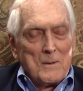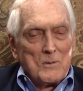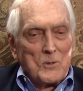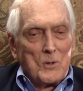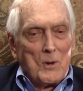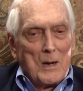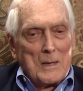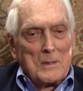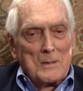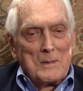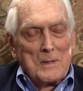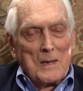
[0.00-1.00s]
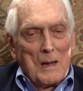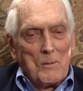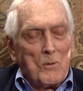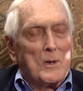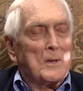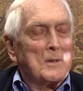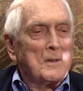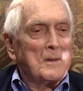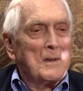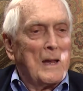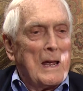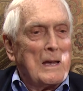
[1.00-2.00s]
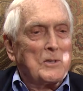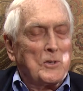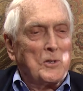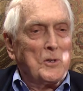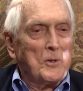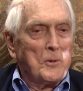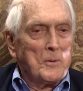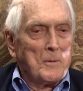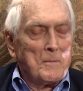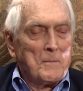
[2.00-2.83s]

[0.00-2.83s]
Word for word: So I, I want to ask you,